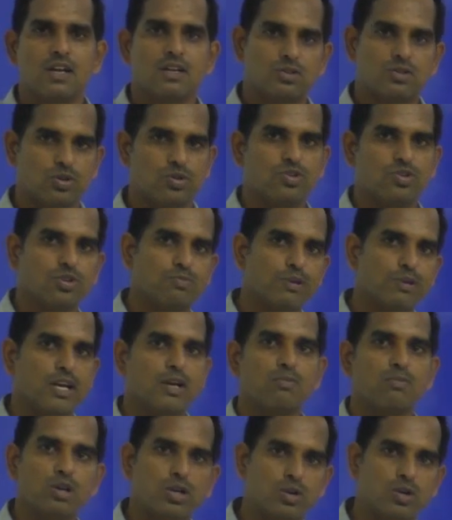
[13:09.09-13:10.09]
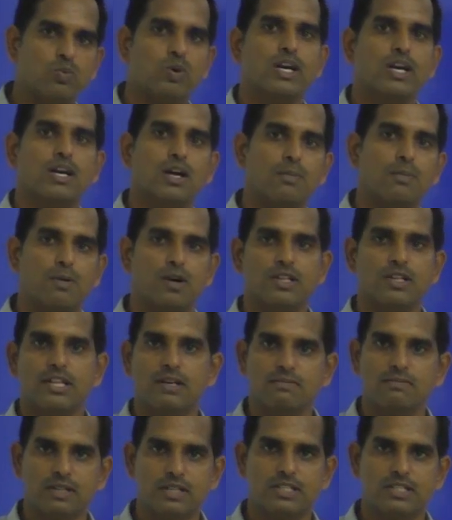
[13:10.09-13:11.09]
So you should be able to work upon
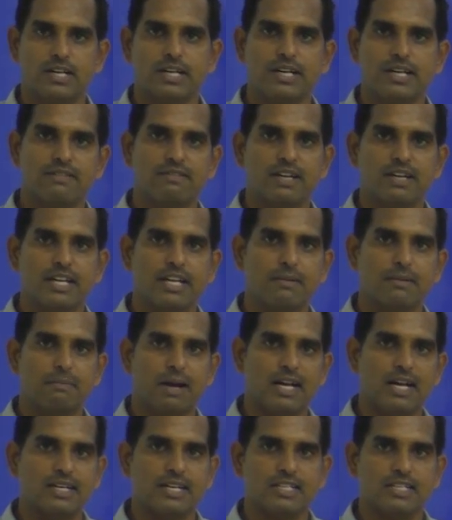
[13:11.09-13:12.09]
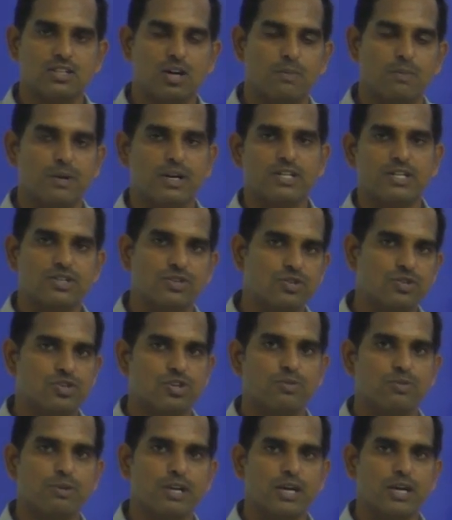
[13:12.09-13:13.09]
them, each and every matrix operation you
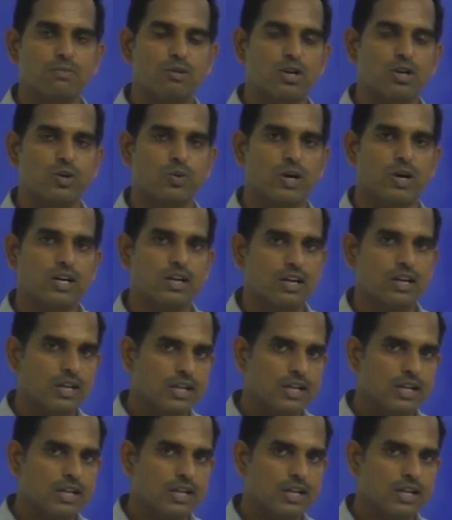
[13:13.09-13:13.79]
should be able to work.